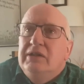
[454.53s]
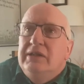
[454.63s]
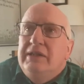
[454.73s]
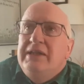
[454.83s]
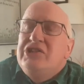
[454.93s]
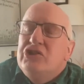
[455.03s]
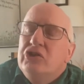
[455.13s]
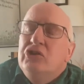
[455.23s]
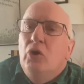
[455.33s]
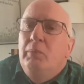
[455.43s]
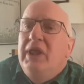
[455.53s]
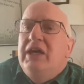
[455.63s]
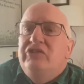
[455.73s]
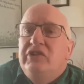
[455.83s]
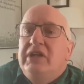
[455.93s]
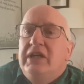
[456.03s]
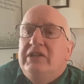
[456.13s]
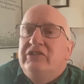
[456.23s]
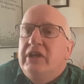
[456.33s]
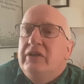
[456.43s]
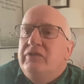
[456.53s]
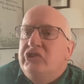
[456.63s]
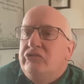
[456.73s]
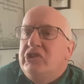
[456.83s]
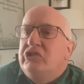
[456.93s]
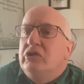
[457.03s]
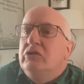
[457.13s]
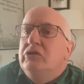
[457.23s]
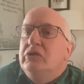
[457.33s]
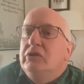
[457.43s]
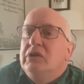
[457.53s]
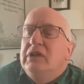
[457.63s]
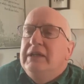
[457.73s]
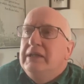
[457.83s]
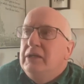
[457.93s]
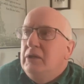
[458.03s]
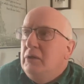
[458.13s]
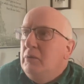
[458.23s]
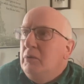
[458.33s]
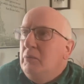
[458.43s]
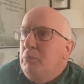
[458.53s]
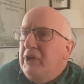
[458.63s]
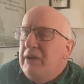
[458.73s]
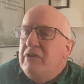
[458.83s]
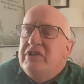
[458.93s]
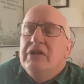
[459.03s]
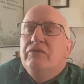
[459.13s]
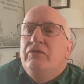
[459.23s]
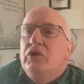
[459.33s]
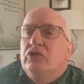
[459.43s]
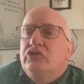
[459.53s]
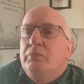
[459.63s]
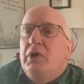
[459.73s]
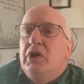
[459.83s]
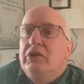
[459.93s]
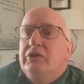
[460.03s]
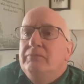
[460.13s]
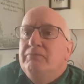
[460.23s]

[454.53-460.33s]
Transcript: He should know blessing in his life as a result, but everything falls apart.